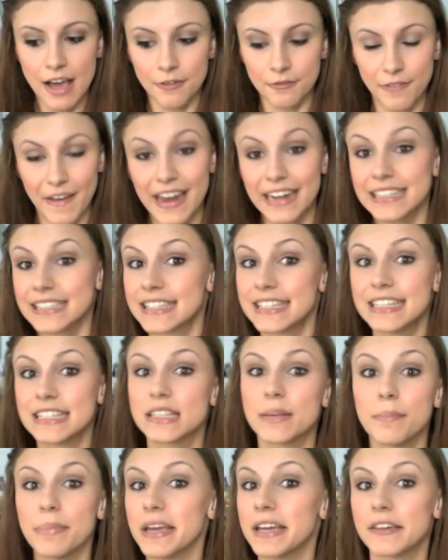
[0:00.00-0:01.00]
fantasy is
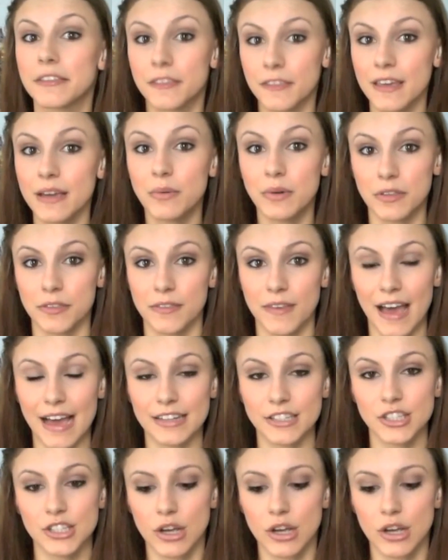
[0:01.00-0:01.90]
a big thing with that.